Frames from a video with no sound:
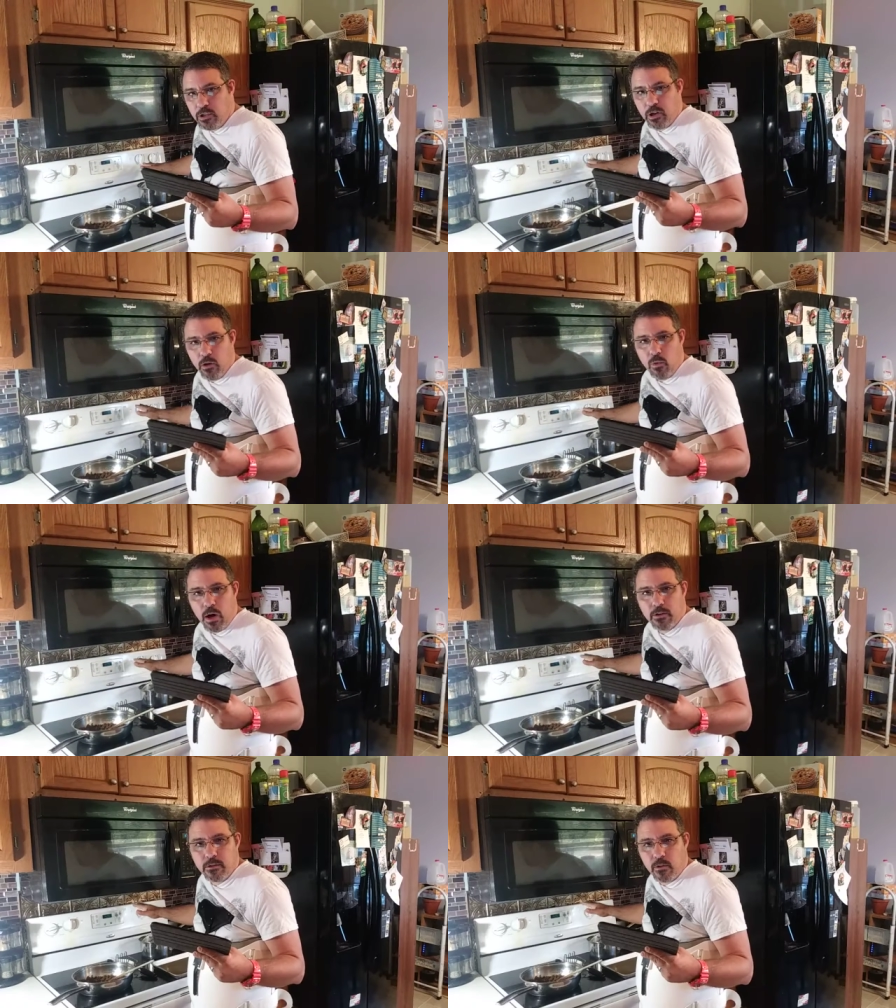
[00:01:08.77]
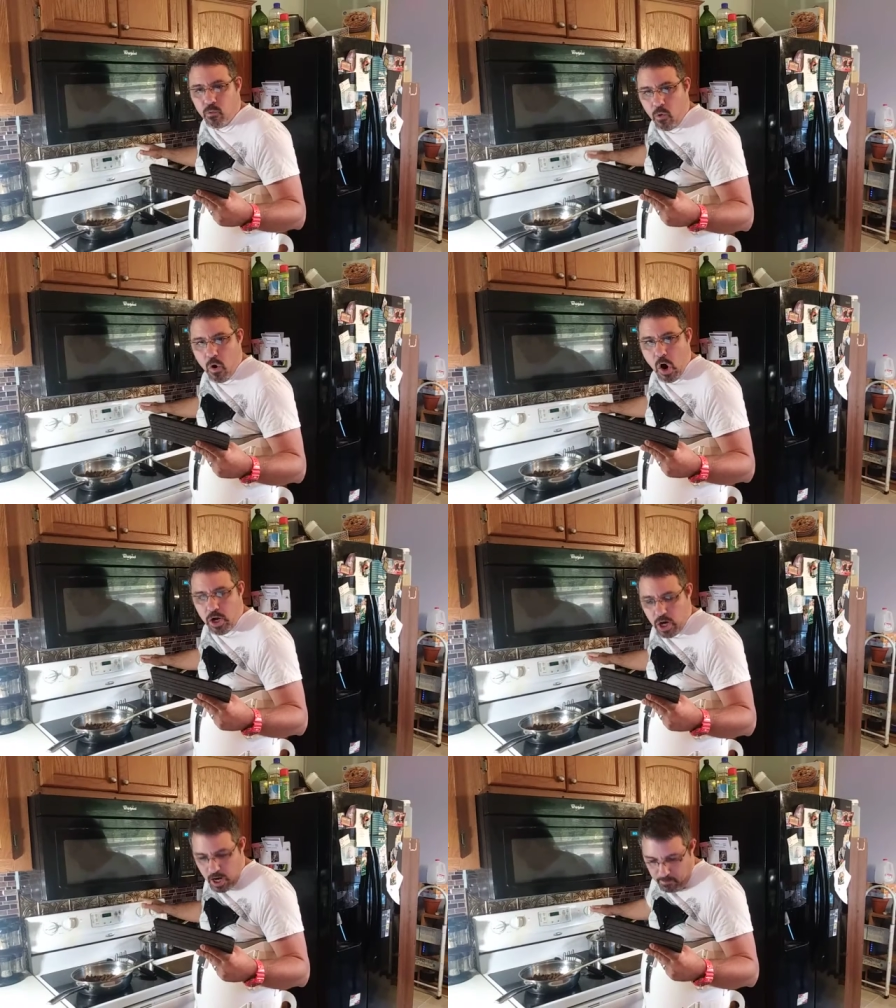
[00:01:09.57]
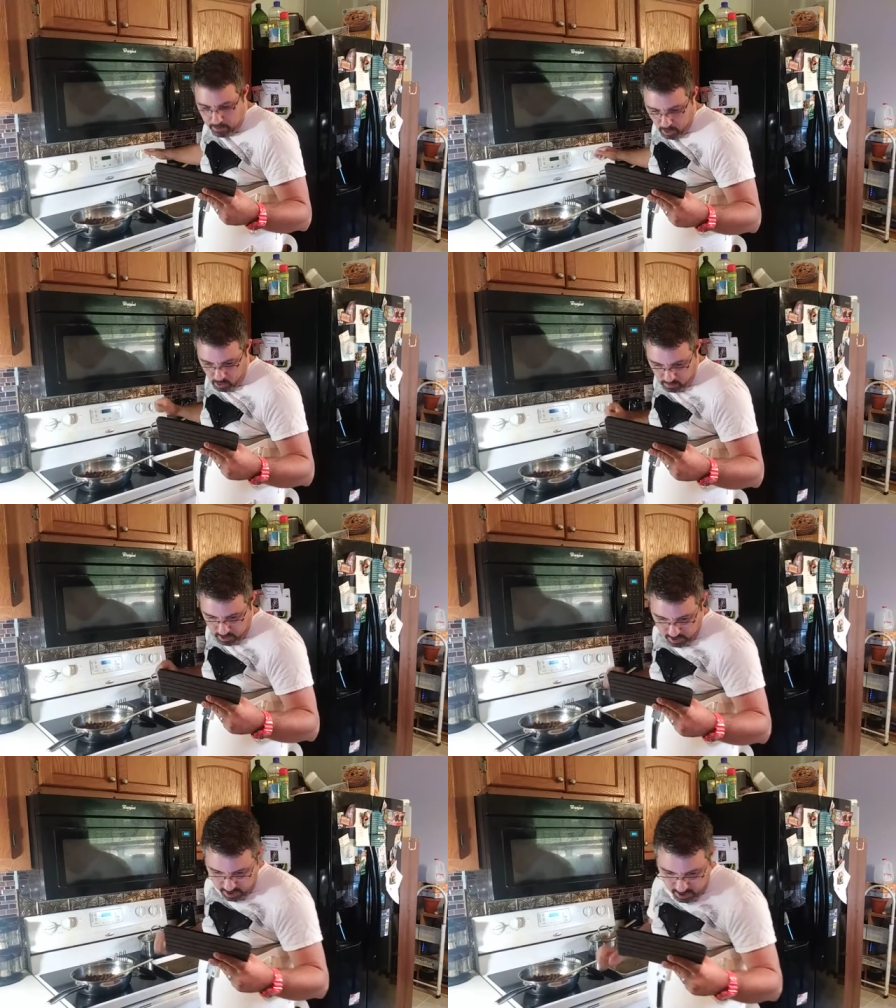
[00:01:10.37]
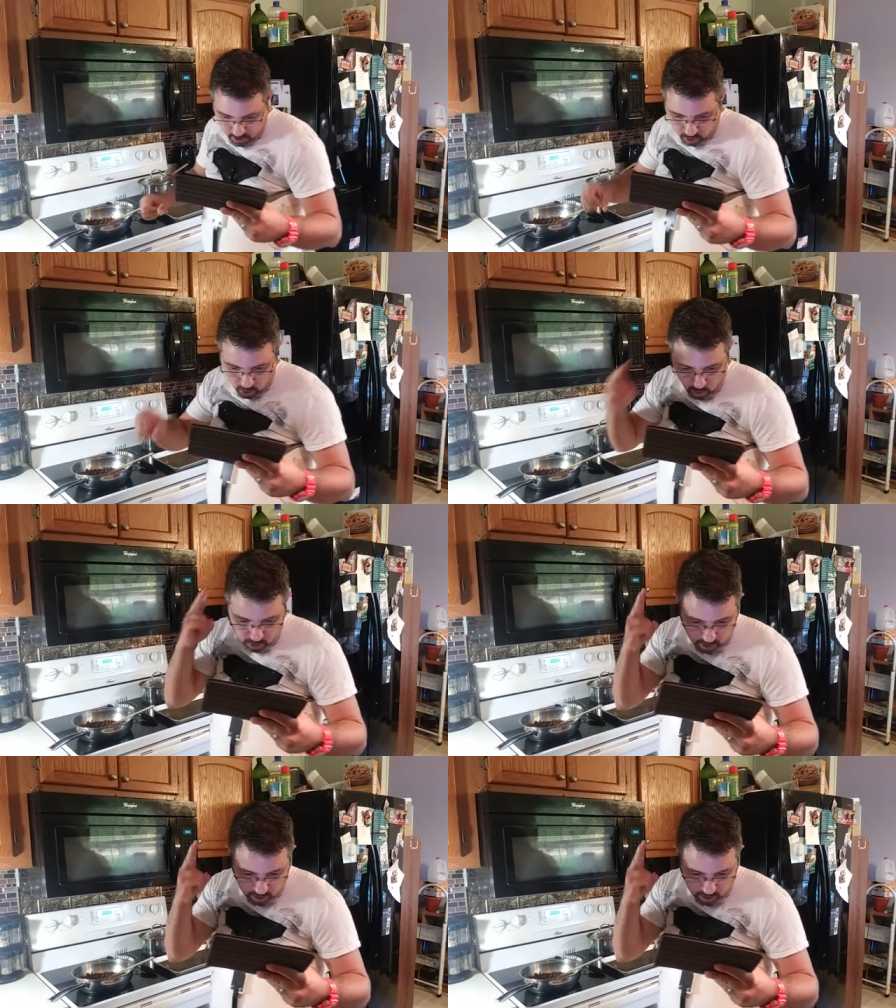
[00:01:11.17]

ratio was to water, boom. Three